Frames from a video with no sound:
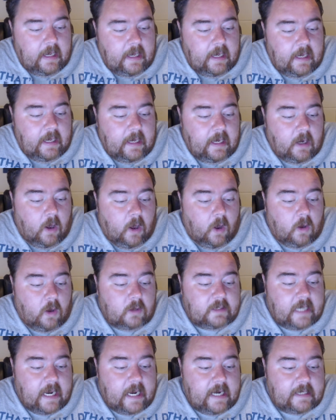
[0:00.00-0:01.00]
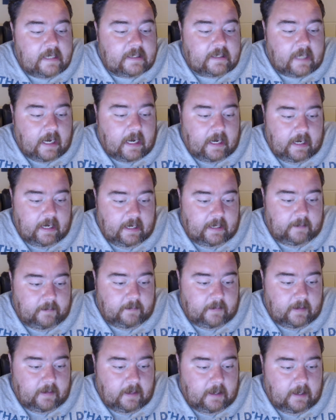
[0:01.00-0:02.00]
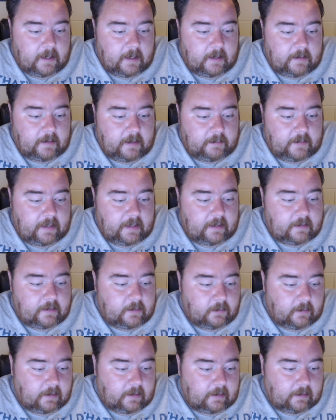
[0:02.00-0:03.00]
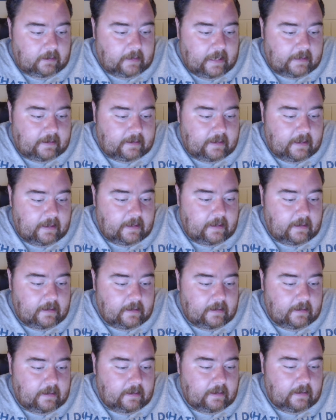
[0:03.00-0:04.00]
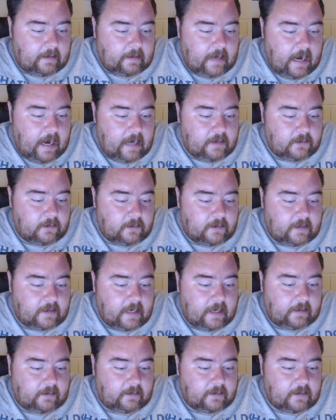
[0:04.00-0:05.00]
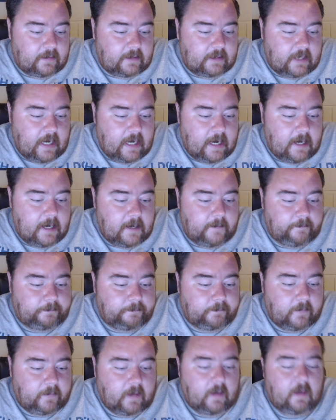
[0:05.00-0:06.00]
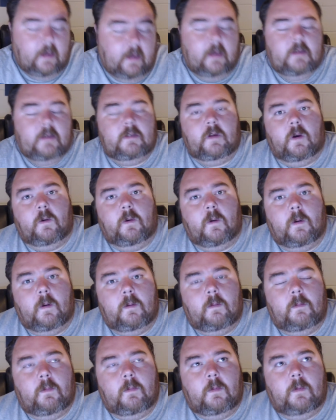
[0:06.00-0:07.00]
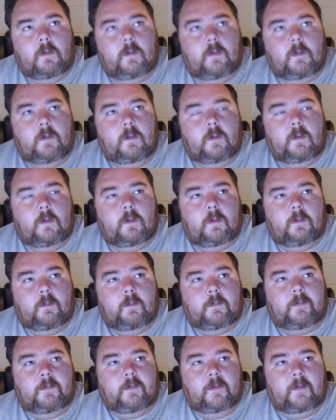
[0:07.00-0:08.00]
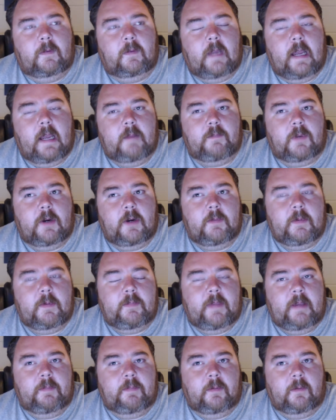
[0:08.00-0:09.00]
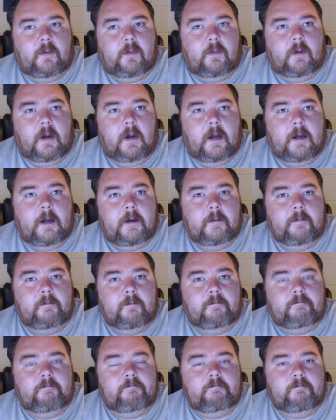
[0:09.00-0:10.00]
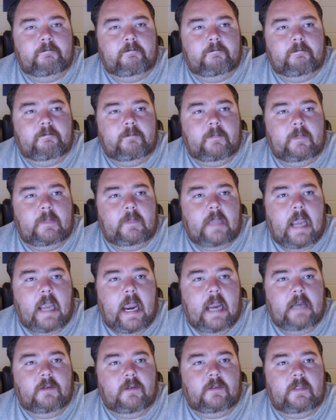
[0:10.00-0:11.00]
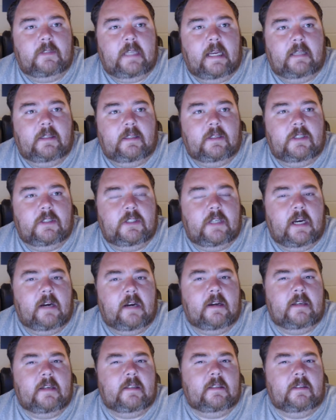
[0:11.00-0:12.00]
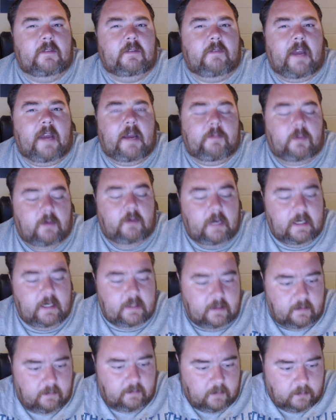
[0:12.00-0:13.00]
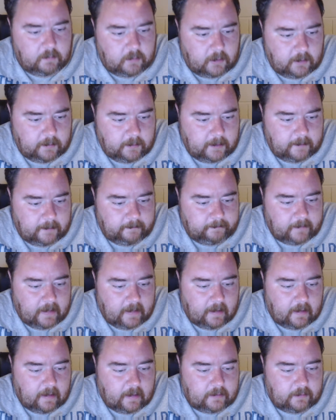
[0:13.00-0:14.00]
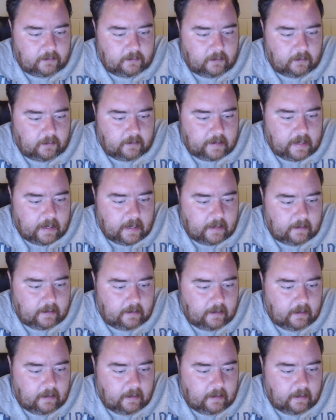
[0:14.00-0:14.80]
it all takes time, that we need to let the angels take their share. So, for non-bourbon people, the angels take their share is the evaporation of the bourbon. I do know that.